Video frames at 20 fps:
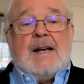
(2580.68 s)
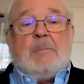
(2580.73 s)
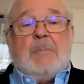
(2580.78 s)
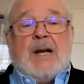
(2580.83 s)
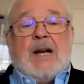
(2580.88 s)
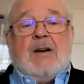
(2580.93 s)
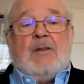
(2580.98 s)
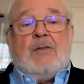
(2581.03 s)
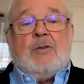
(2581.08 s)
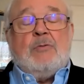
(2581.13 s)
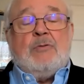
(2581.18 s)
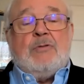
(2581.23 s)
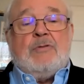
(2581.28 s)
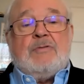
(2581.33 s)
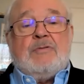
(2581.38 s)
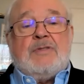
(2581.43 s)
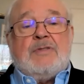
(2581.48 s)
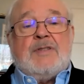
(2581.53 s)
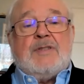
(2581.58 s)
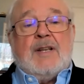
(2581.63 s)
about
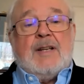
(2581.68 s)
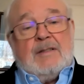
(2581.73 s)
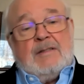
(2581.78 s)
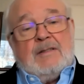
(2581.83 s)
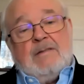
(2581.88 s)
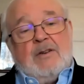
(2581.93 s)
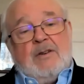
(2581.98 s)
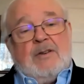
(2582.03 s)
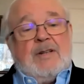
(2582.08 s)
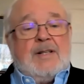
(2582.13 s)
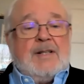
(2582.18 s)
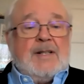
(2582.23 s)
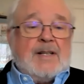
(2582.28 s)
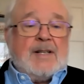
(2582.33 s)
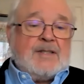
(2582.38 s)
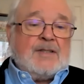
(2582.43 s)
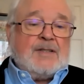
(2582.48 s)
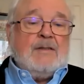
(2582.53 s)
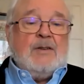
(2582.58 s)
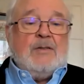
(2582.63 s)
who's included,
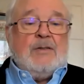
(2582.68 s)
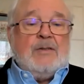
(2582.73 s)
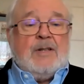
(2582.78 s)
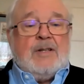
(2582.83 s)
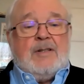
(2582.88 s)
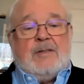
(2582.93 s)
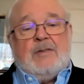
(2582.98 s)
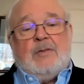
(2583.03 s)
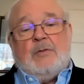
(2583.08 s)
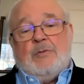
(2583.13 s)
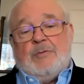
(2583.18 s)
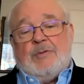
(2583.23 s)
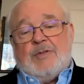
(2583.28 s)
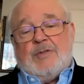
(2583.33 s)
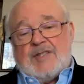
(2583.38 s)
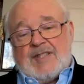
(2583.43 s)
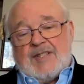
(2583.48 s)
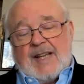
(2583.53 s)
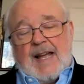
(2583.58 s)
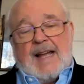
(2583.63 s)
excluded, who
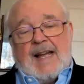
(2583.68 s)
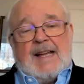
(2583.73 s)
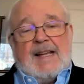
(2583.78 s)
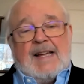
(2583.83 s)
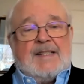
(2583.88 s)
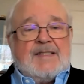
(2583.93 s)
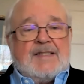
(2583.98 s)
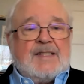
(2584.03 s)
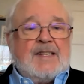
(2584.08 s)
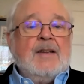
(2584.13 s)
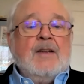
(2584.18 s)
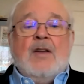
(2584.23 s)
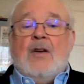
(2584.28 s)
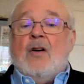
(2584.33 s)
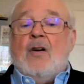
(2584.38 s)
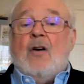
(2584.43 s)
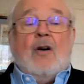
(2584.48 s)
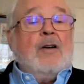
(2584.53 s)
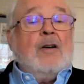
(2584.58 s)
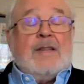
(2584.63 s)
decides,
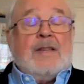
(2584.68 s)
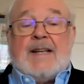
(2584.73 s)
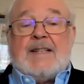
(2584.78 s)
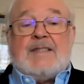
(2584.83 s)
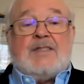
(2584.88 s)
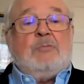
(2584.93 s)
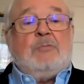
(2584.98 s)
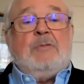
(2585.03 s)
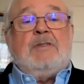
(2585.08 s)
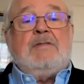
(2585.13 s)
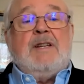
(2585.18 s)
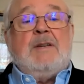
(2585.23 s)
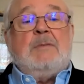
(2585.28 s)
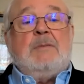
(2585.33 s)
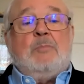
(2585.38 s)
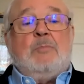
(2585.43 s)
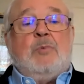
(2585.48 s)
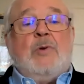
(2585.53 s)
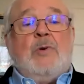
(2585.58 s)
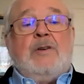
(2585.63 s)
all that's really
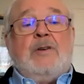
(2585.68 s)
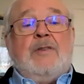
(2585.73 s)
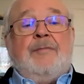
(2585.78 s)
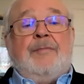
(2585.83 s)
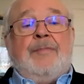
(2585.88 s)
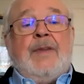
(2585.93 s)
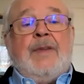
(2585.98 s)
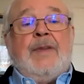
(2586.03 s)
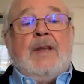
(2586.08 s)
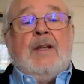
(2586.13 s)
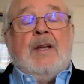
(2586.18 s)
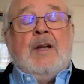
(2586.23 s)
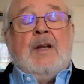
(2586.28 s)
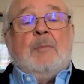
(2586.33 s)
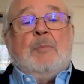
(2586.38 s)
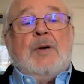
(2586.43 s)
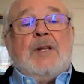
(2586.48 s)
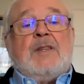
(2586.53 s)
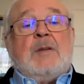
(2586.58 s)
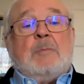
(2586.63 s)
important.
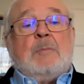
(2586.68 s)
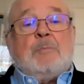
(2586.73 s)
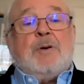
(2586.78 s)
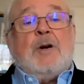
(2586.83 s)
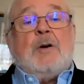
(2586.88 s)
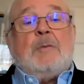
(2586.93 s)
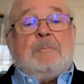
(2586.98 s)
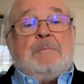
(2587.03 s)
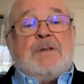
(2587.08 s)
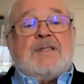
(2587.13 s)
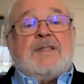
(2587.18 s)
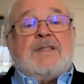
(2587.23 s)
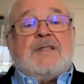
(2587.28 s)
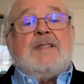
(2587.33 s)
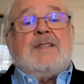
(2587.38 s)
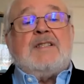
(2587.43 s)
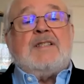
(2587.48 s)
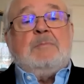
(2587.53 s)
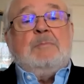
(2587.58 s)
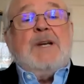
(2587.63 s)
But the purpose
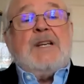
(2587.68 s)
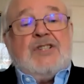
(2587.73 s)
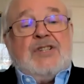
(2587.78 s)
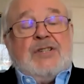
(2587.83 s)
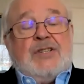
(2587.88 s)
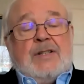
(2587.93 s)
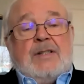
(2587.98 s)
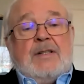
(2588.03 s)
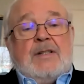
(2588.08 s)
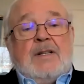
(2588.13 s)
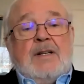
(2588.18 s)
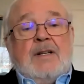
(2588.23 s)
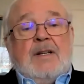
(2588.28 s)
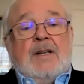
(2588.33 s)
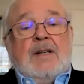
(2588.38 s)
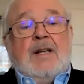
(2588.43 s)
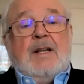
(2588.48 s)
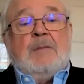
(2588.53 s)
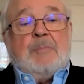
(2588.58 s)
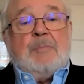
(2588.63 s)
is mission.
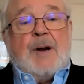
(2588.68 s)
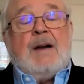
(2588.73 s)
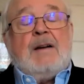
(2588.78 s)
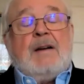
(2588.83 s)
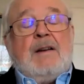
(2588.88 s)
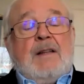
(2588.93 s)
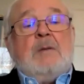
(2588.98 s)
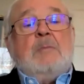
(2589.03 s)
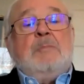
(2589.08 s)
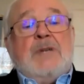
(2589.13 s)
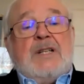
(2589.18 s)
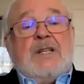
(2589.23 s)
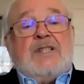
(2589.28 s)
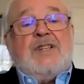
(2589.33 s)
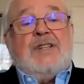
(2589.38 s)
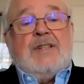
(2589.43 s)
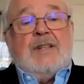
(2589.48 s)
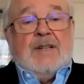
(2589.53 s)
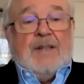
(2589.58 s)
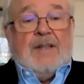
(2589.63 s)
And part of the
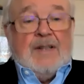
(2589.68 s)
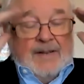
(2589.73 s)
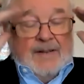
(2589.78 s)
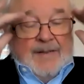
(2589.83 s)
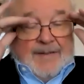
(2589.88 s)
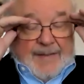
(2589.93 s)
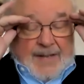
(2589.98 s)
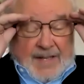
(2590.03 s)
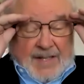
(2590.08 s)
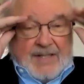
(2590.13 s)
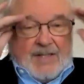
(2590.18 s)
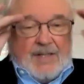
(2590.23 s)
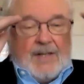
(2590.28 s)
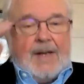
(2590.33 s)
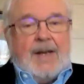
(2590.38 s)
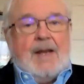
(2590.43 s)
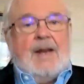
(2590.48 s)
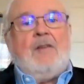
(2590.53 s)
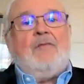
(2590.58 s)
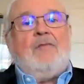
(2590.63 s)
mission is
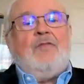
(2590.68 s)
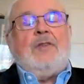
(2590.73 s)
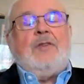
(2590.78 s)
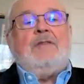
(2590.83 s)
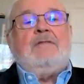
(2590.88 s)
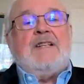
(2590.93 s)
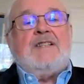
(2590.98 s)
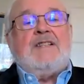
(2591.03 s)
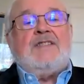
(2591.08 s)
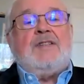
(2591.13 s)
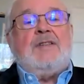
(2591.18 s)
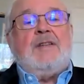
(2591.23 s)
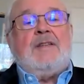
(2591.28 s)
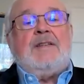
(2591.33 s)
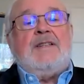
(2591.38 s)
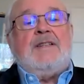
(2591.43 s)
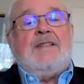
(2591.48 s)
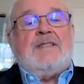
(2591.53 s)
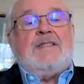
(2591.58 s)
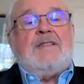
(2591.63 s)
care for the least
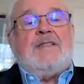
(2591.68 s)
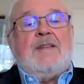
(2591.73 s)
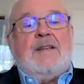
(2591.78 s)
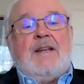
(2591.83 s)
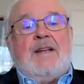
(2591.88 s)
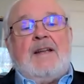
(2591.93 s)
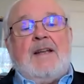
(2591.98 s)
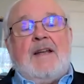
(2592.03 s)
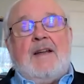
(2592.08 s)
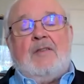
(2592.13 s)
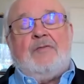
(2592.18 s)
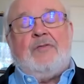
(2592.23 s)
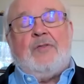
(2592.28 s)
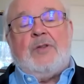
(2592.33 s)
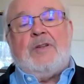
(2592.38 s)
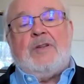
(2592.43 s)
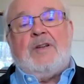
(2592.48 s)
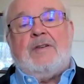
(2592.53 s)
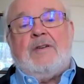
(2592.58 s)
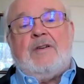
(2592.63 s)
of these and care for
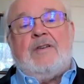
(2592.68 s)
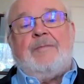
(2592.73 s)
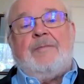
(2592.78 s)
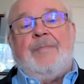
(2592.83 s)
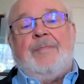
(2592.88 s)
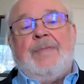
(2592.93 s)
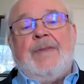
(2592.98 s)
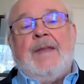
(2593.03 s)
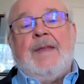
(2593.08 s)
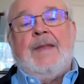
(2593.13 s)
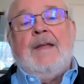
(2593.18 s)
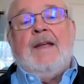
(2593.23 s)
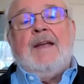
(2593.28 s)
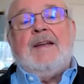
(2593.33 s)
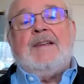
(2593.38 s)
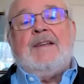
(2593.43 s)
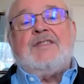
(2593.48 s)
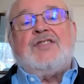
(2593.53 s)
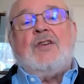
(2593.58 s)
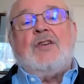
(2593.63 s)
the earth.
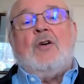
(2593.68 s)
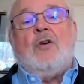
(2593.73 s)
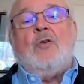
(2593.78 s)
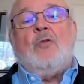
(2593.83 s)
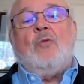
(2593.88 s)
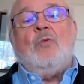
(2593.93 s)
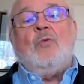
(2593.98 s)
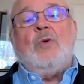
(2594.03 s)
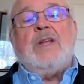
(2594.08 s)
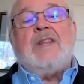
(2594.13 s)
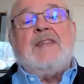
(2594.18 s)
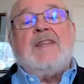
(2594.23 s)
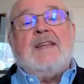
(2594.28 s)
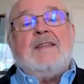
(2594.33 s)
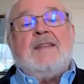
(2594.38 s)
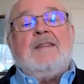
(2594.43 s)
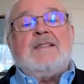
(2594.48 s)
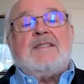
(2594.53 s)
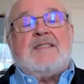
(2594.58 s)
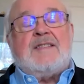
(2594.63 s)
And so
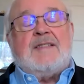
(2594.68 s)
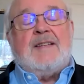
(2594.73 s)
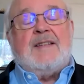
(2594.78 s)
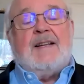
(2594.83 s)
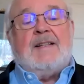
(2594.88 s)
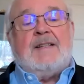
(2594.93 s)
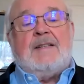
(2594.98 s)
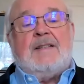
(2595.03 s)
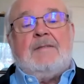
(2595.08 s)
within the Synod